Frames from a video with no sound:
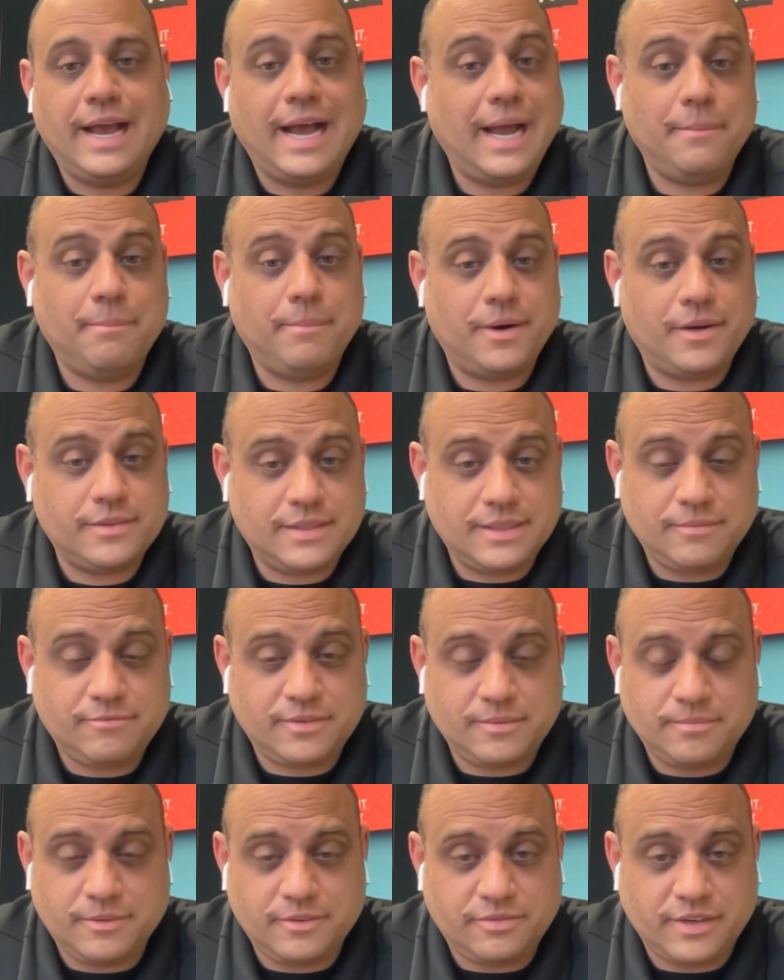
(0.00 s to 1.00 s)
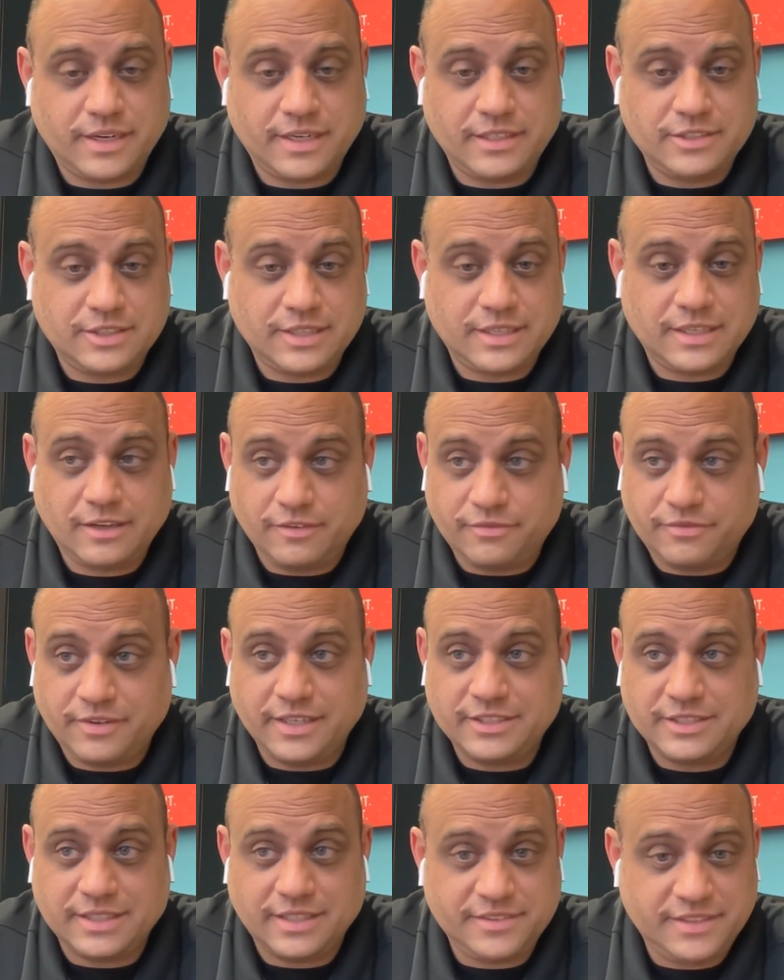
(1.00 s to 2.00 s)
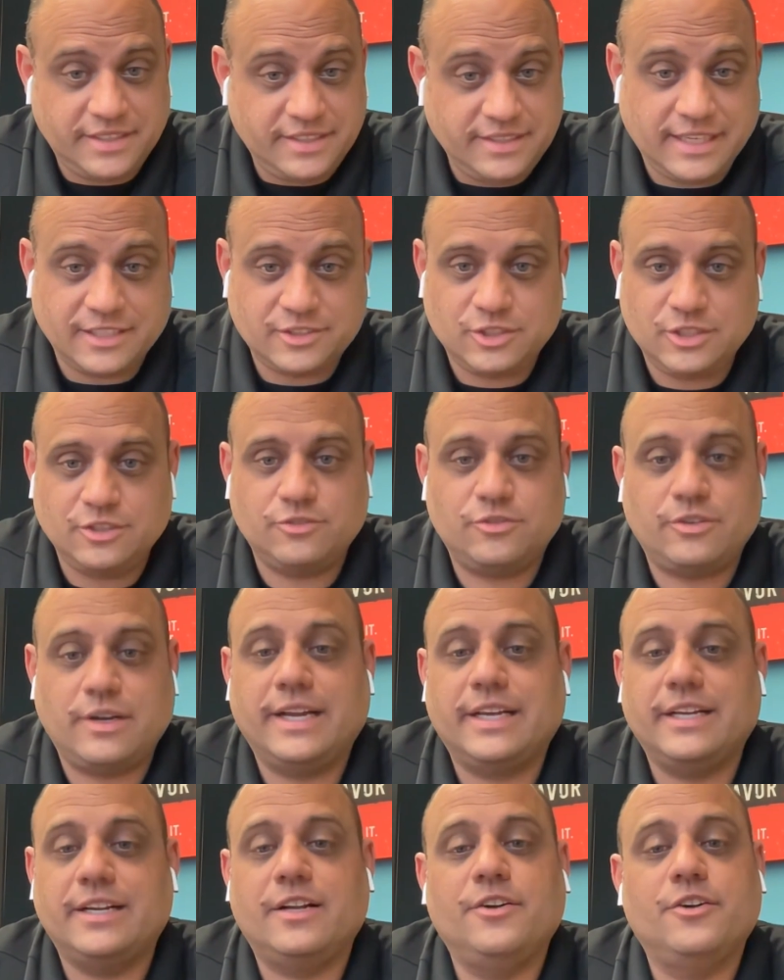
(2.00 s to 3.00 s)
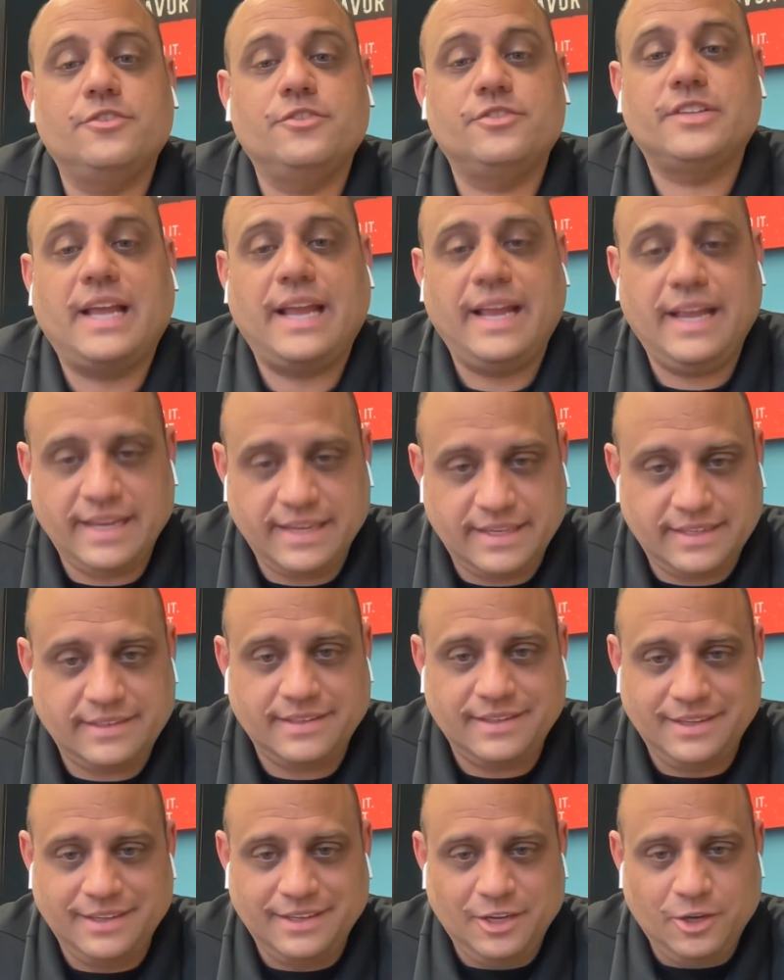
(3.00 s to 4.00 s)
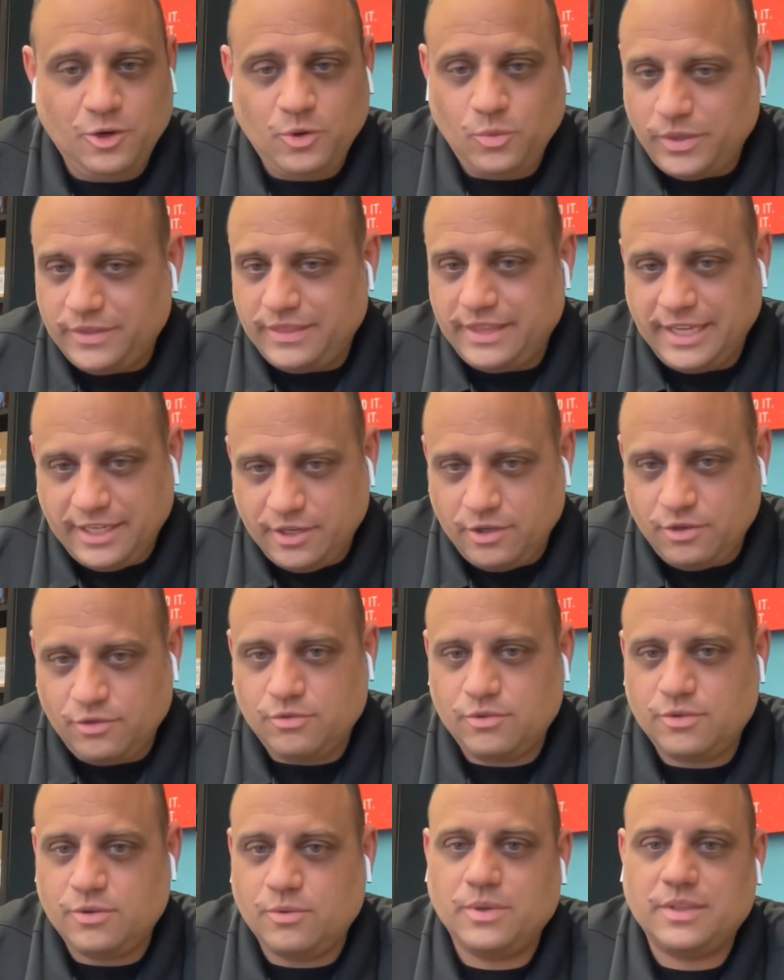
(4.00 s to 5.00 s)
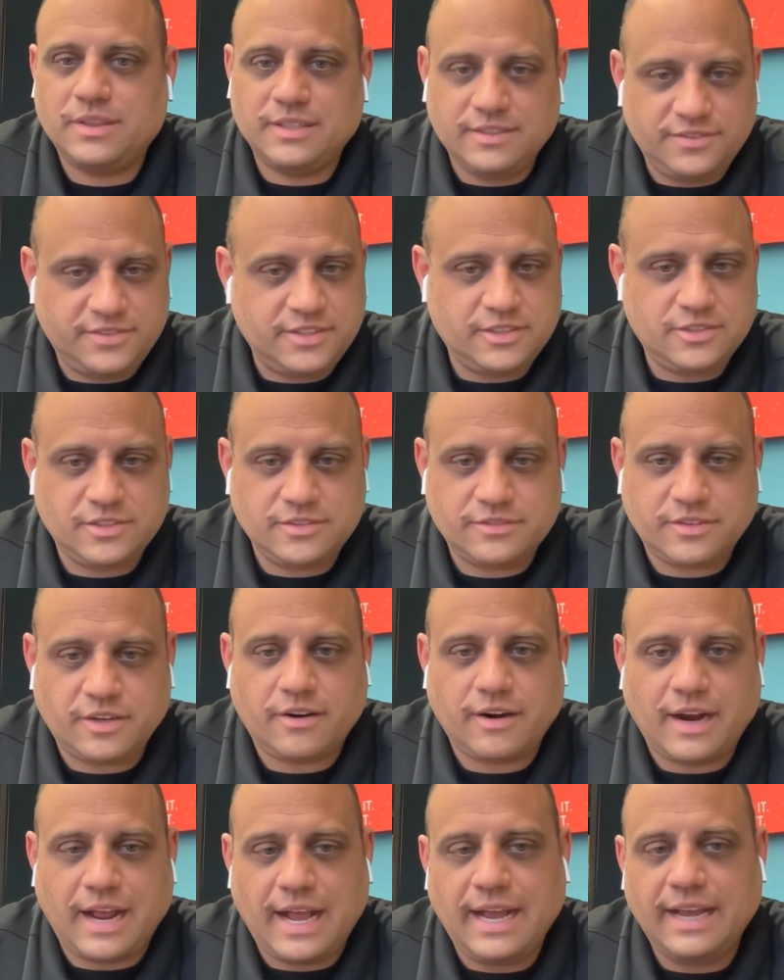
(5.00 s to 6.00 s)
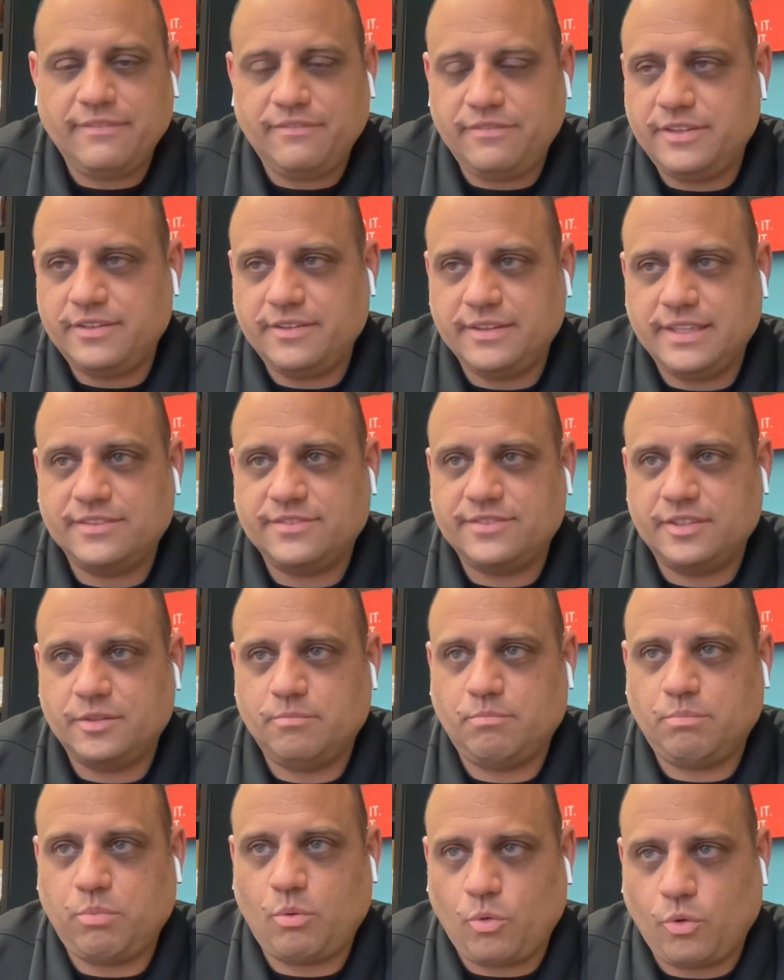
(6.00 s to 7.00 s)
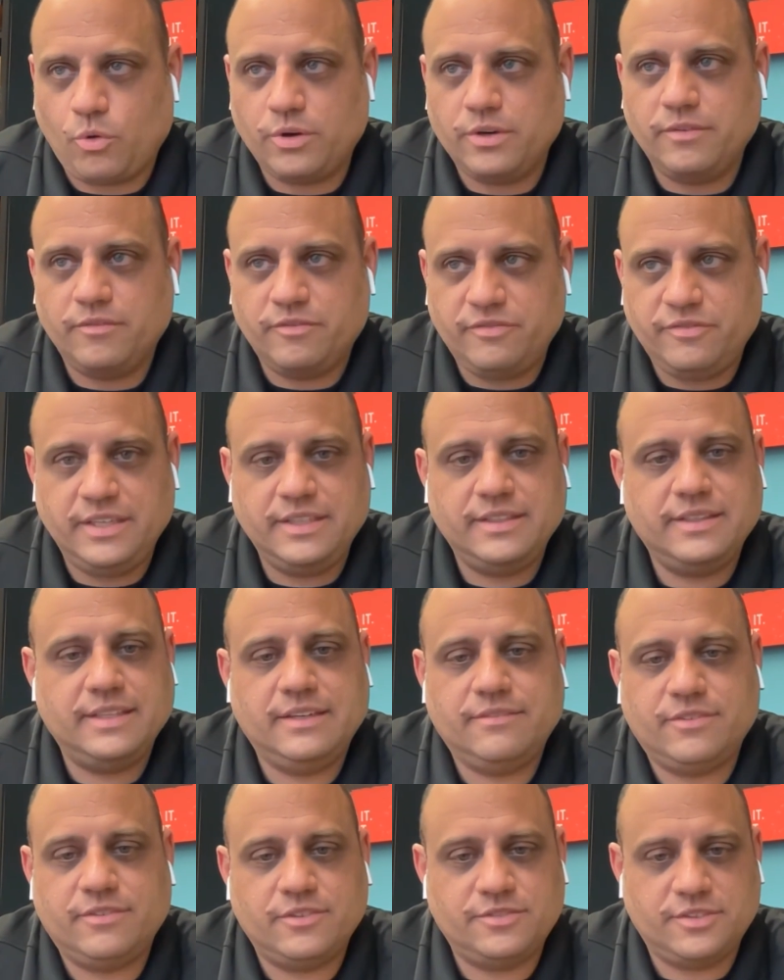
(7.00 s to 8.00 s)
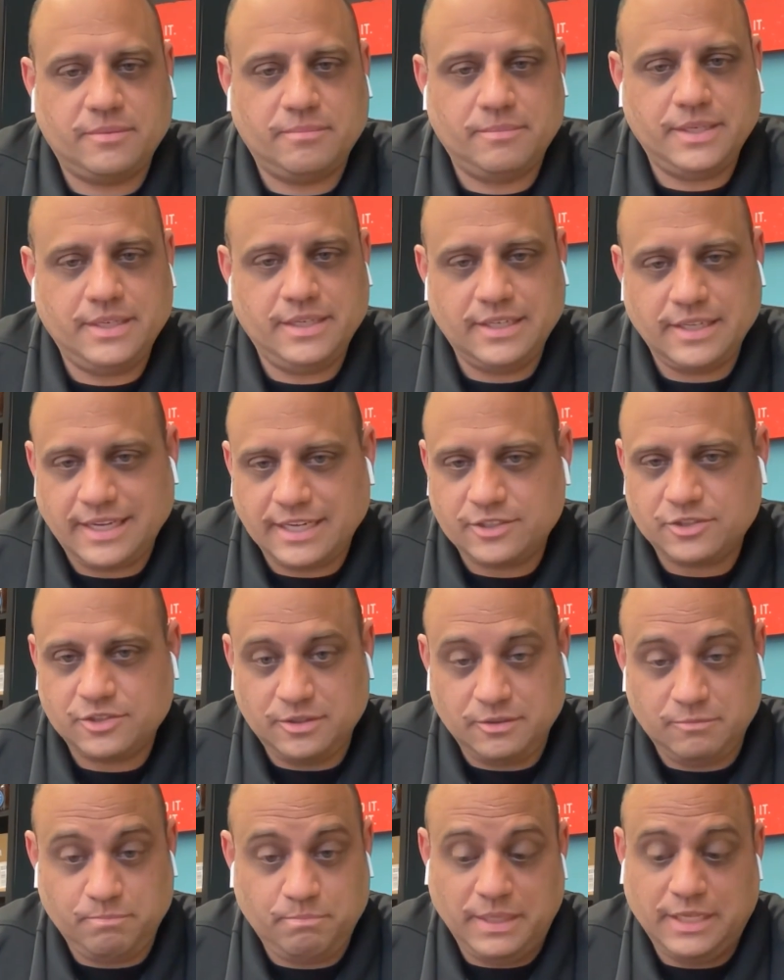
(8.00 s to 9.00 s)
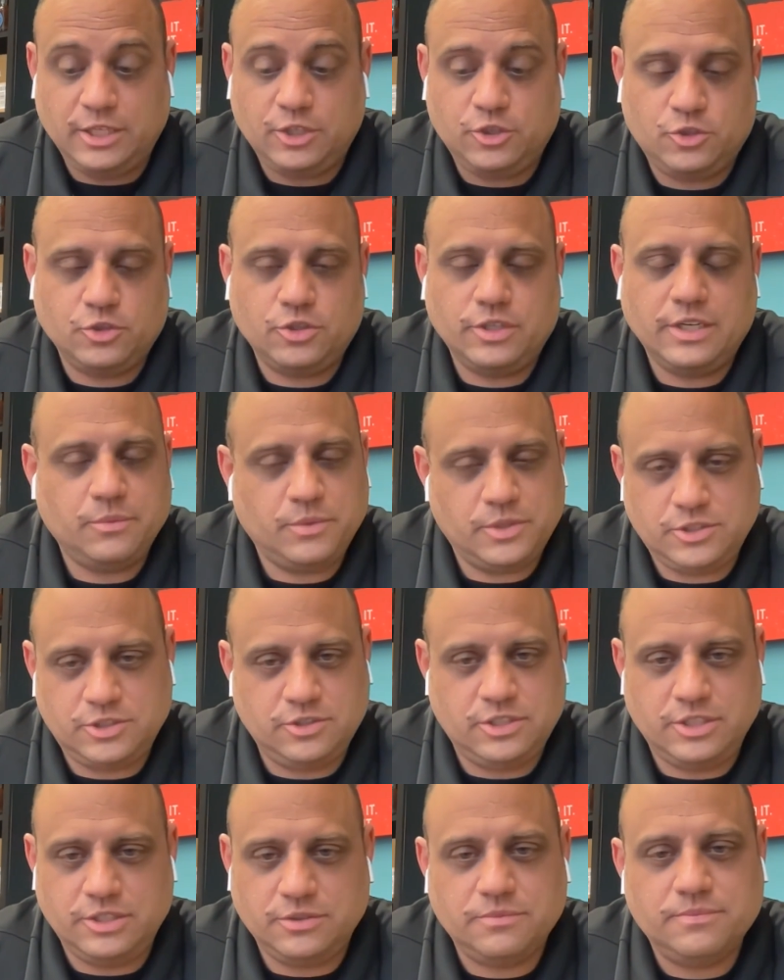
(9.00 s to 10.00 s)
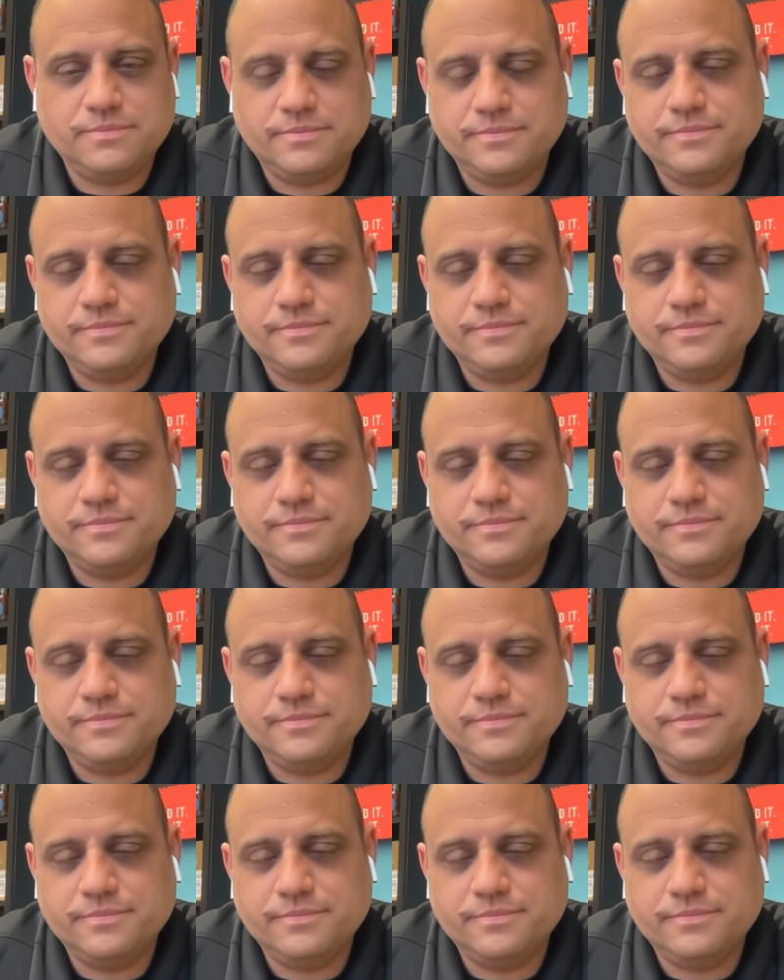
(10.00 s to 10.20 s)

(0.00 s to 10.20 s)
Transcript: I bought them from the franchise, a franchisee last year, so I can understand what they go through and what the decisions are. I feel that's an important feeling for somebody to actually be good at what you do.